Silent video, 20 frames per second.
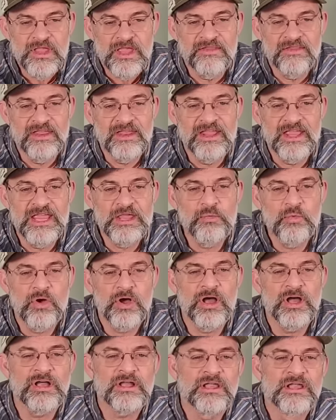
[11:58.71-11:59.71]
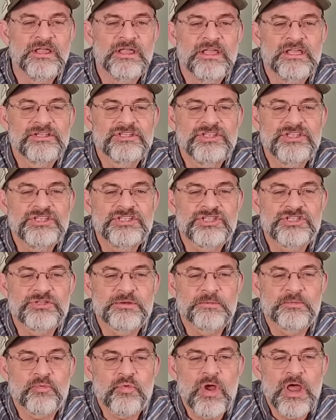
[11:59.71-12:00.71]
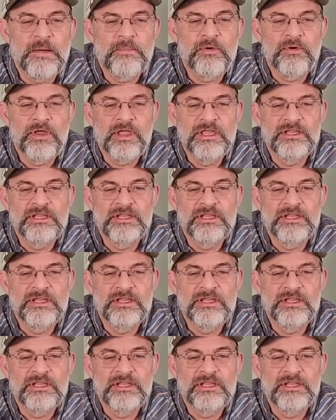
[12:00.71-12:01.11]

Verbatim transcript: And then Ewok, she's a subscriber